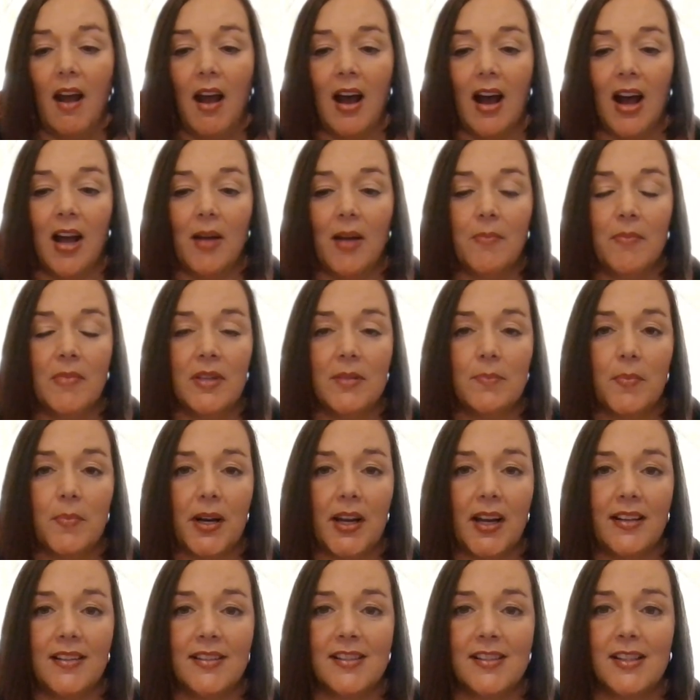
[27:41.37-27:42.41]
um,
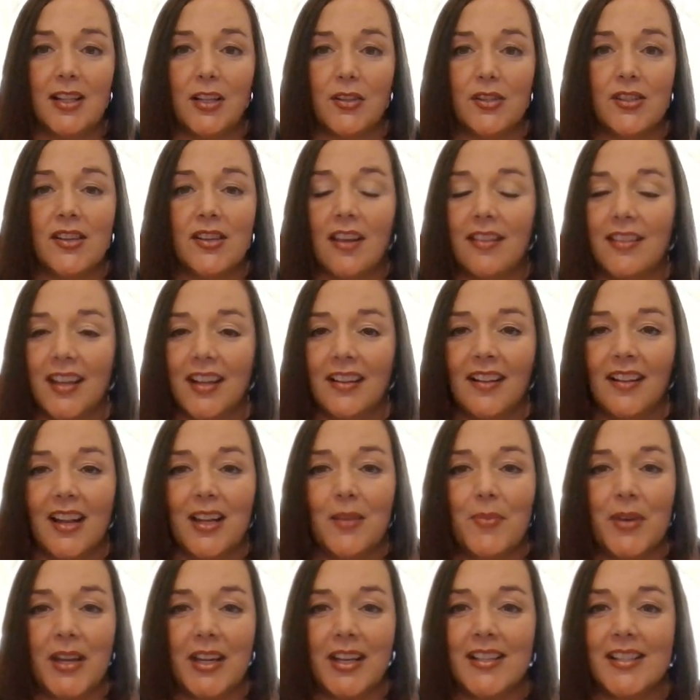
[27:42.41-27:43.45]
because there's nothing
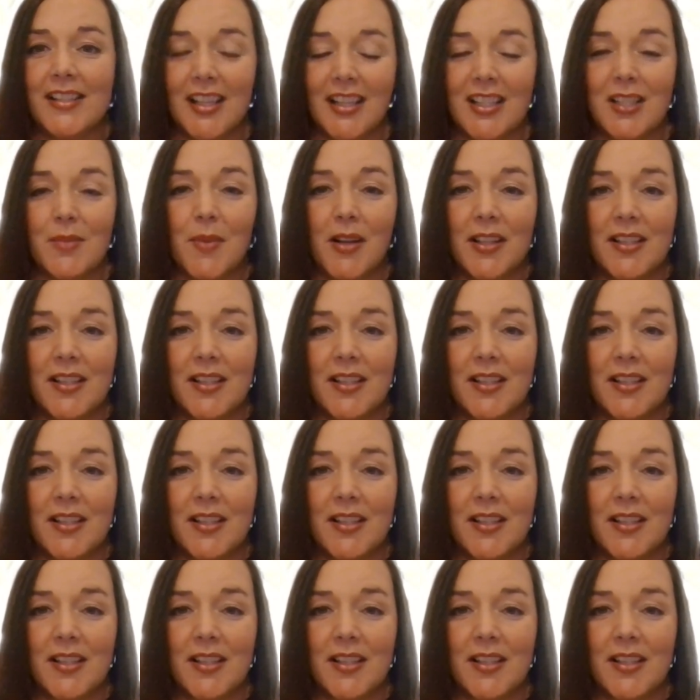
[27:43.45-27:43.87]
like being six